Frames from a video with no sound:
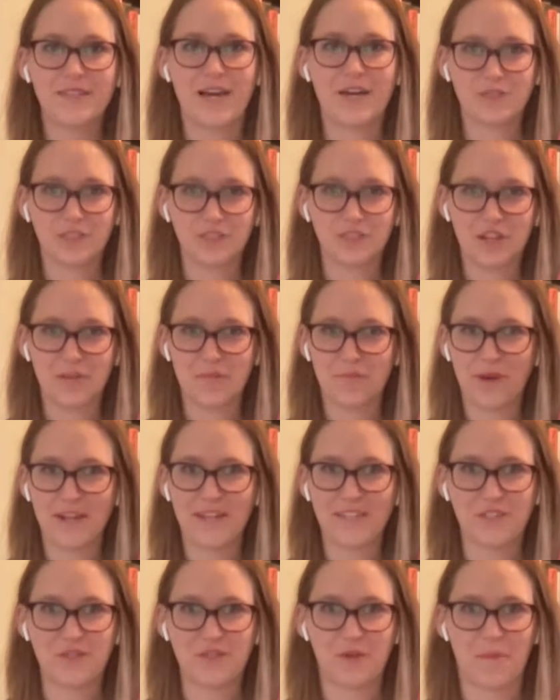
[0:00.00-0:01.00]
Now to jump
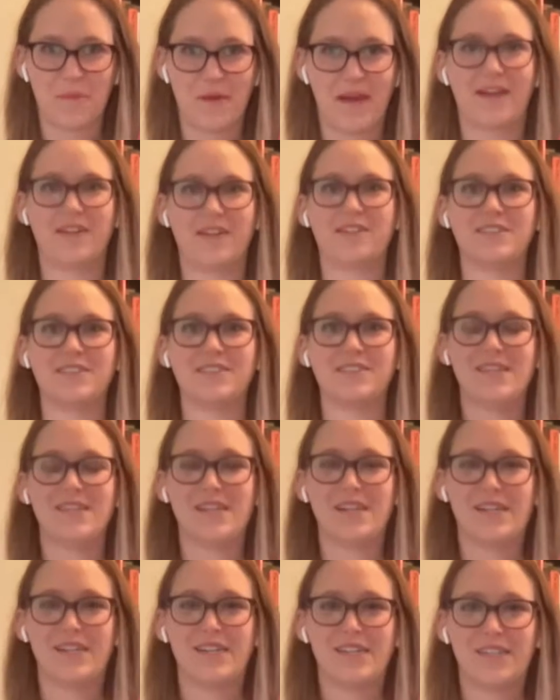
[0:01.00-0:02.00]
right into our panel.
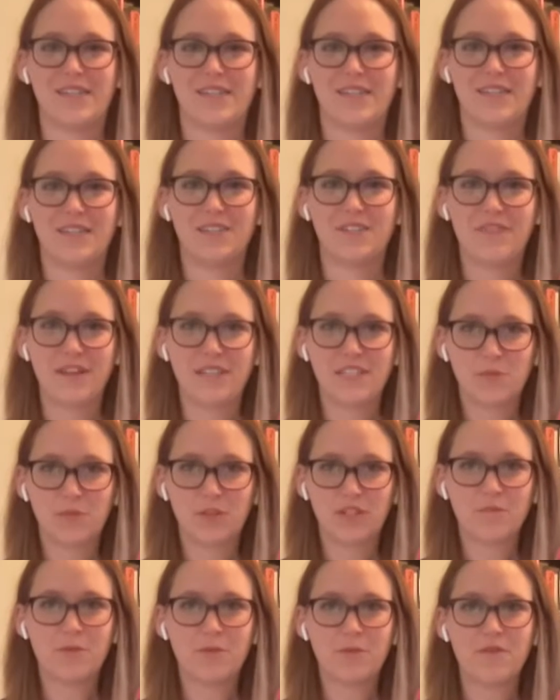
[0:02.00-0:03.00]
The defense
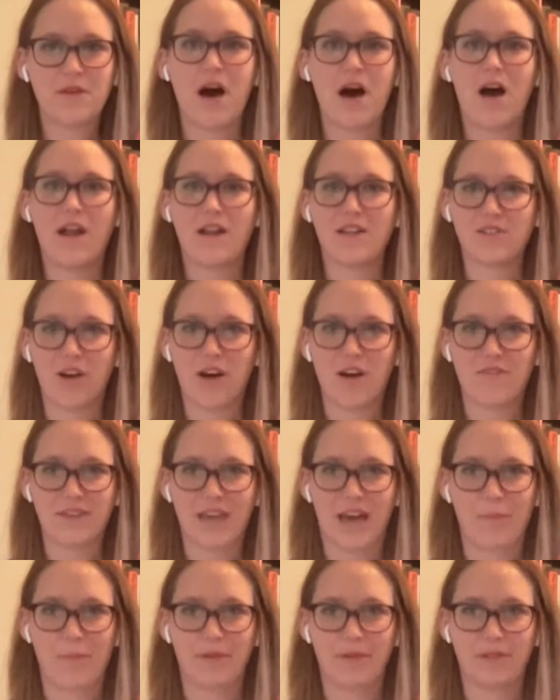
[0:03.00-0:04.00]
world, both on and off
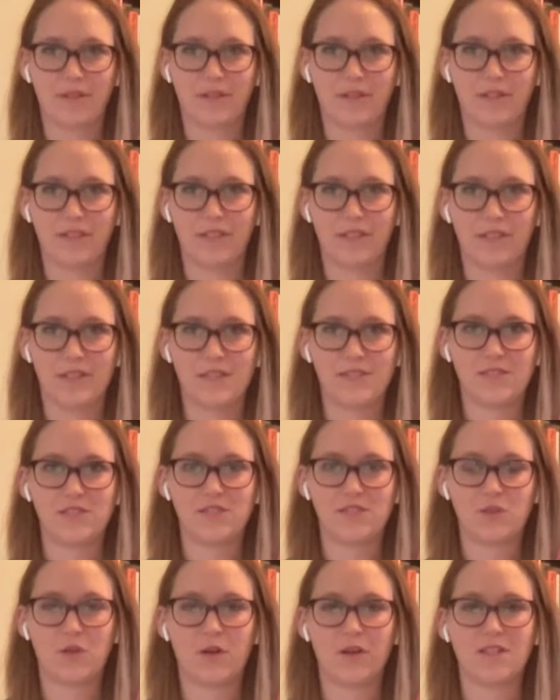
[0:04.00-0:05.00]
Capitol Hill, has
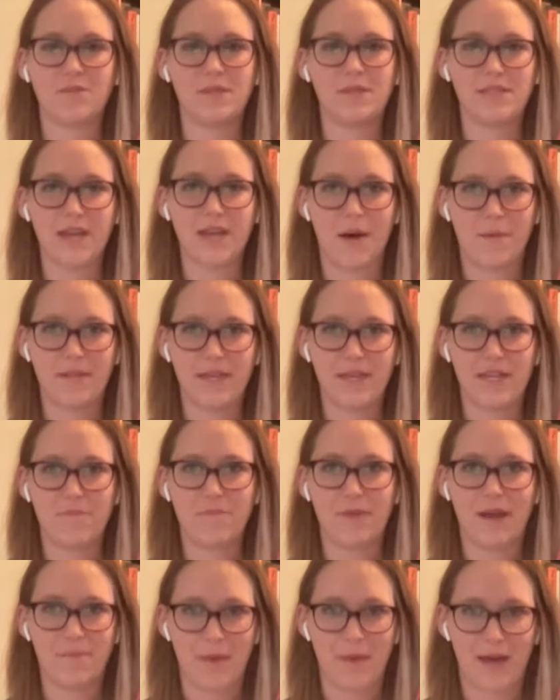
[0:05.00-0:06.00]
historically been
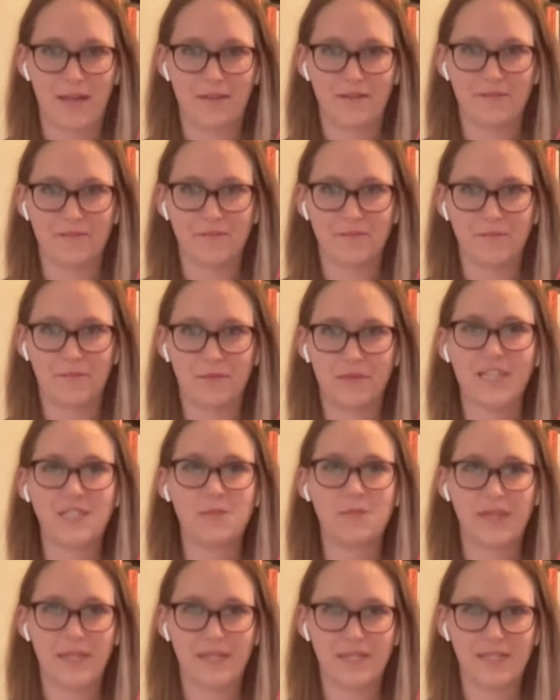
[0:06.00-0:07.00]
dominated by men, but
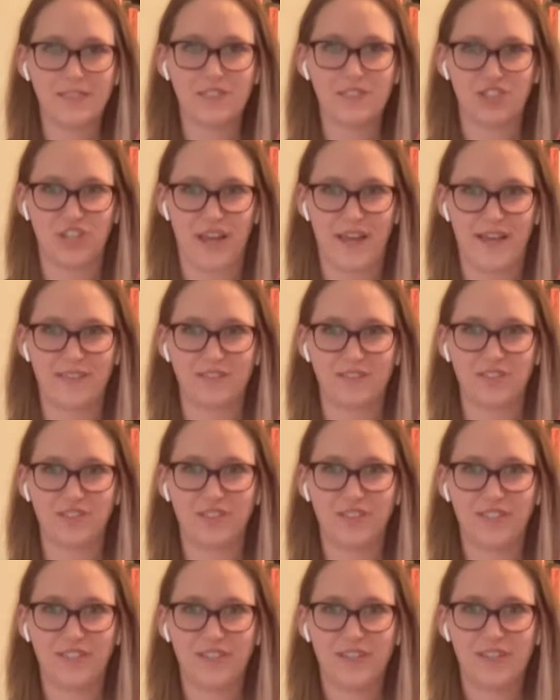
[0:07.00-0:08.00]
that's beginning to
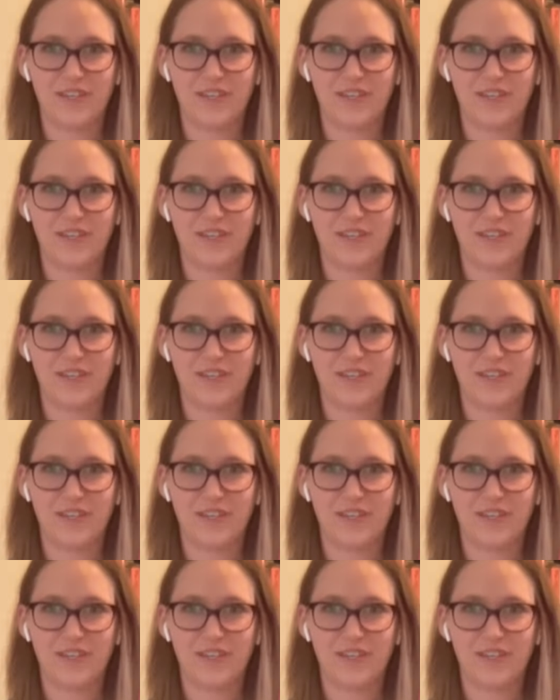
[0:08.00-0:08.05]
change.